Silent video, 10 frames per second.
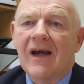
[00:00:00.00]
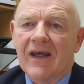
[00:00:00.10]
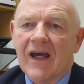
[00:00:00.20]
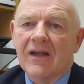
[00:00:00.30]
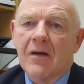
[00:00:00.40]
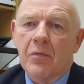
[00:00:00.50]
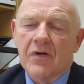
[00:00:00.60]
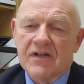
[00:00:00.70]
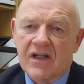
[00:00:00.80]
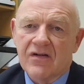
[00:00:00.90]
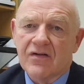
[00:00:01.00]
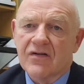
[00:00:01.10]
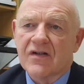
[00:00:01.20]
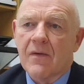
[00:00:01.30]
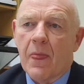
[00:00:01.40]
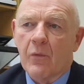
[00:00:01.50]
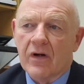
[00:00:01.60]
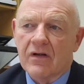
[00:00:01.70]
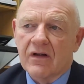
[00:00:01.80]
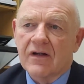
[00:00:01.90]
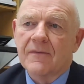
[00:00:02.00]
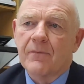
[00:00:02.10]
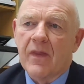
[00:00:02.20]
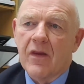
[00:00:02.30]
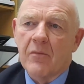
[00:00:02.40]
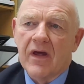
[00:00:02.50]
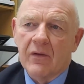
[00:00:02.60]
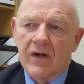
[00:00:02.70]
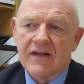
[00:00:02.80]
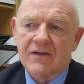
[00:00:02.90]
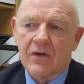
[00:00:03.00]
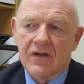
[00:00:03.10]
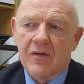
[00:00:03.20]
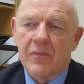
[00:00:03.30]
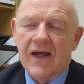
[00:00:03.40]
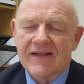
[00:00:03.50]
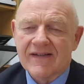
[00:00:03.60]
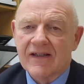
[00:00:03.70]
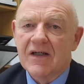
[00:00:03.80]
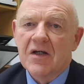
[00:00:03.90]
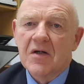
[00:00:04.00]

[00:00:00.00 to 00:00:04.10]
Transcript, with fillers: Again, the procedures weren't the best,